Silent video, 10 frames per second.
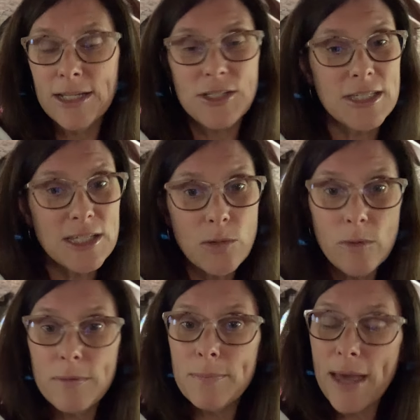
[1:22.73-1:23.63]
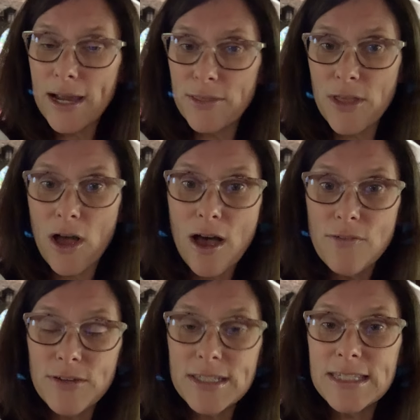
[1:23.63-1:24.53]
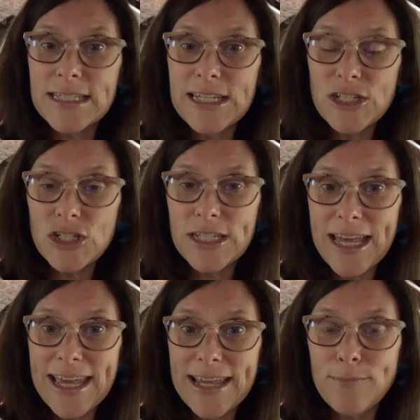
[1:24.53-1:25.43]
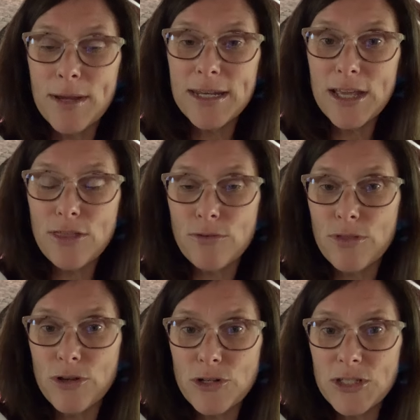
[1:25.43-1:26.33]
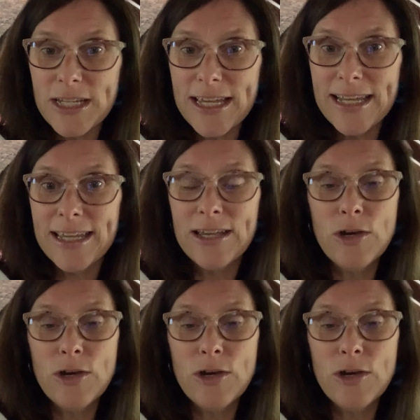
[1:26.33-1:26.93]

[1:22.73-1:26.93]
Jessica will be back in the office each day, Monday through Thursday.